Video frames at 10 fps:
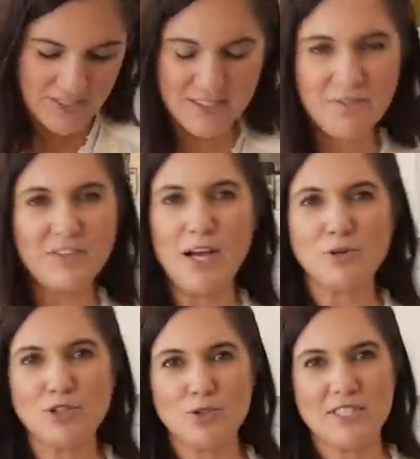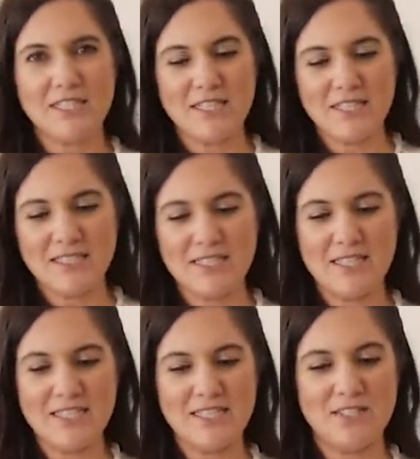some flour tortillas,
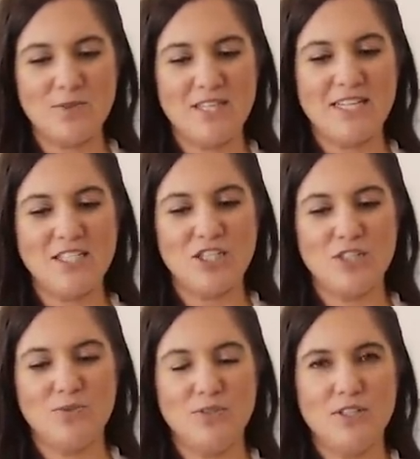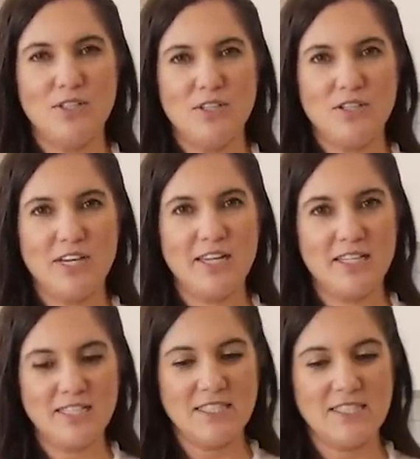this is what they do.
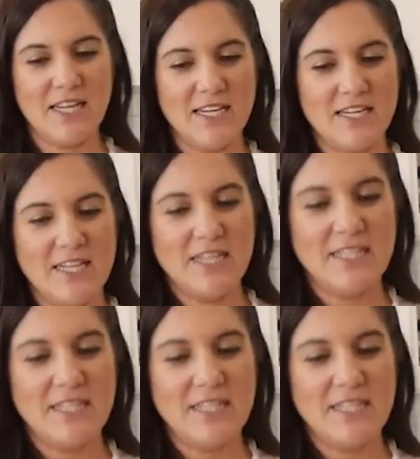Okay, this is like